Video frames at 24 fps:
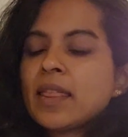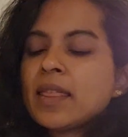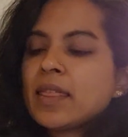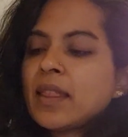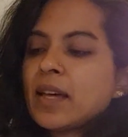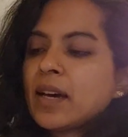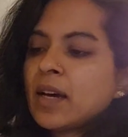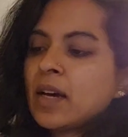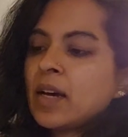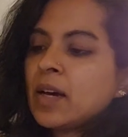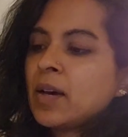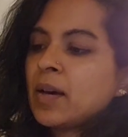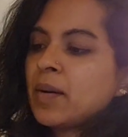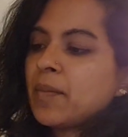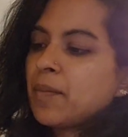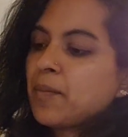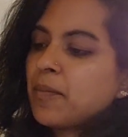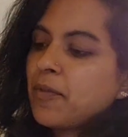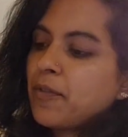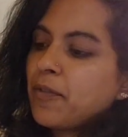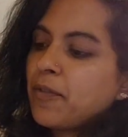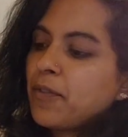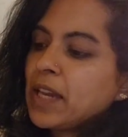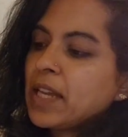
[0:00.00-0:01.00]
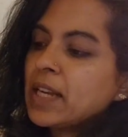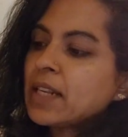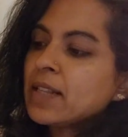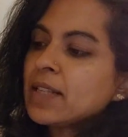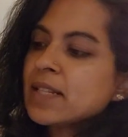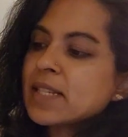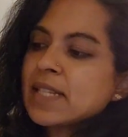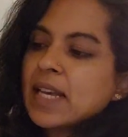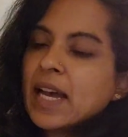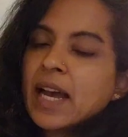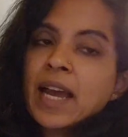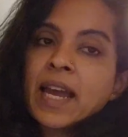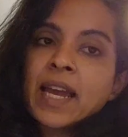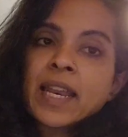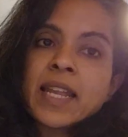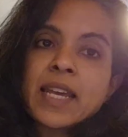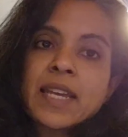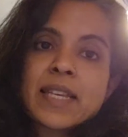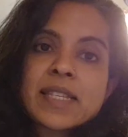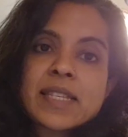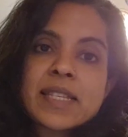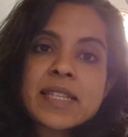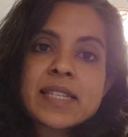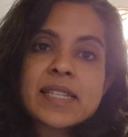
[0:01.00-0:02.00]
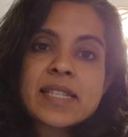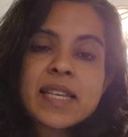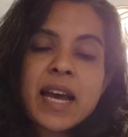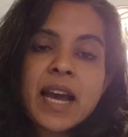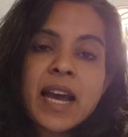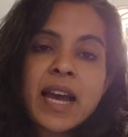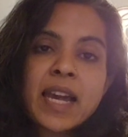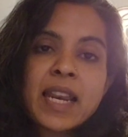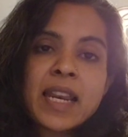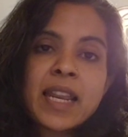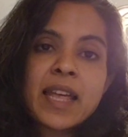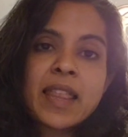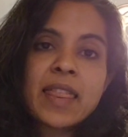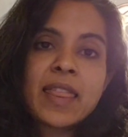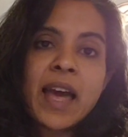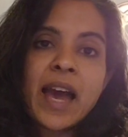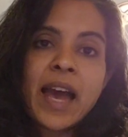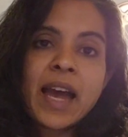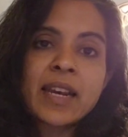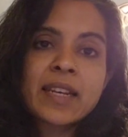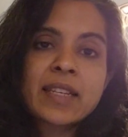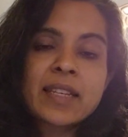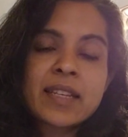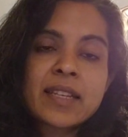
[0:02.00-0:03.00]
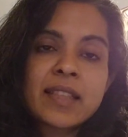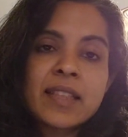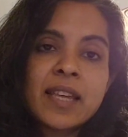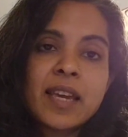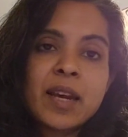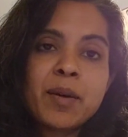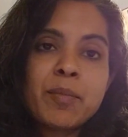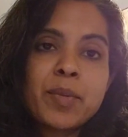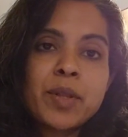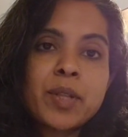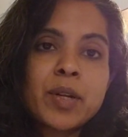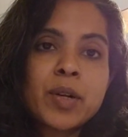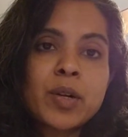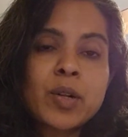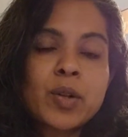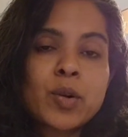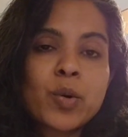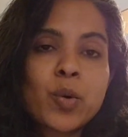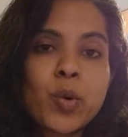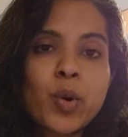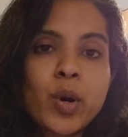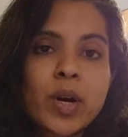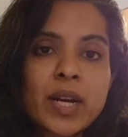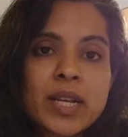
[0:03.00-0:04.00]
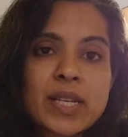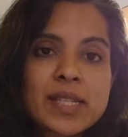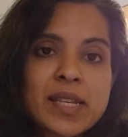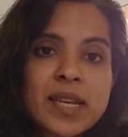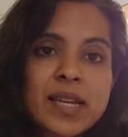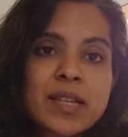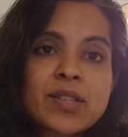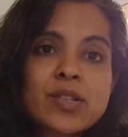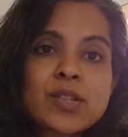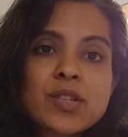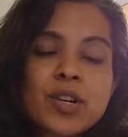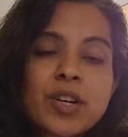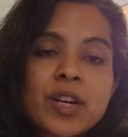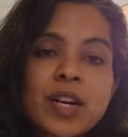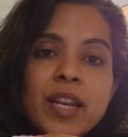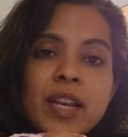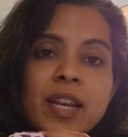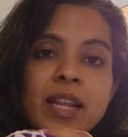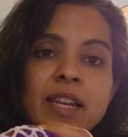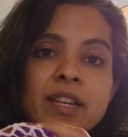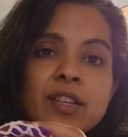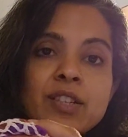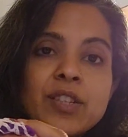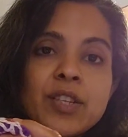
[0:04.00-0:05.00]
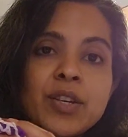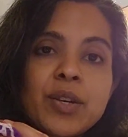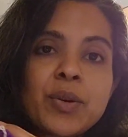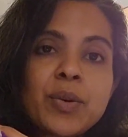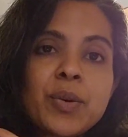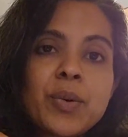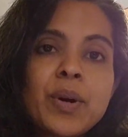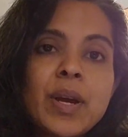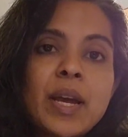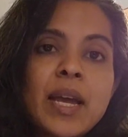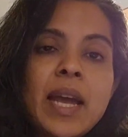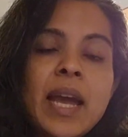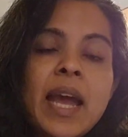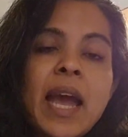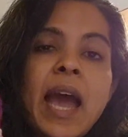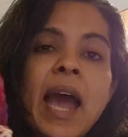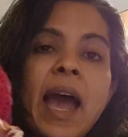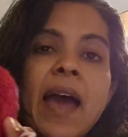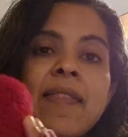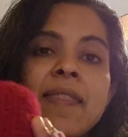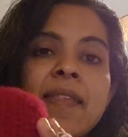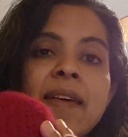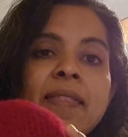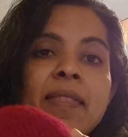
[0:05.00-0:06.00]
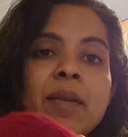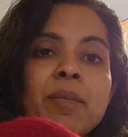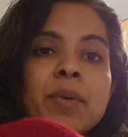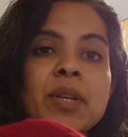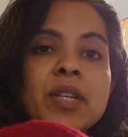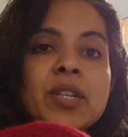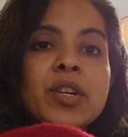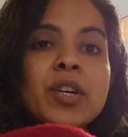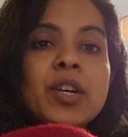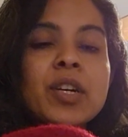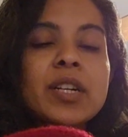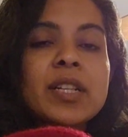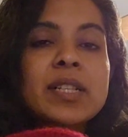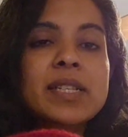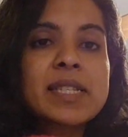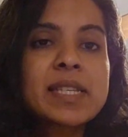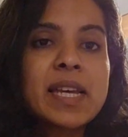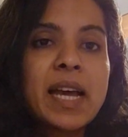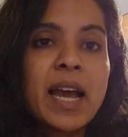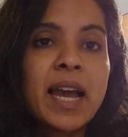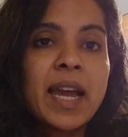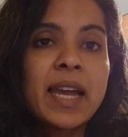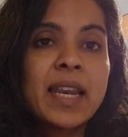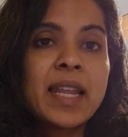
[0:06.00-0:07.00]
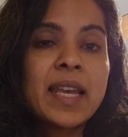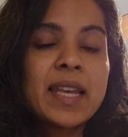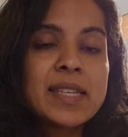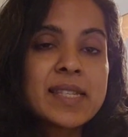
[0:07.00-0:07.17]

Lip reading: the fetal side is the side that the umbilical cord is inserted into, and then the maternal side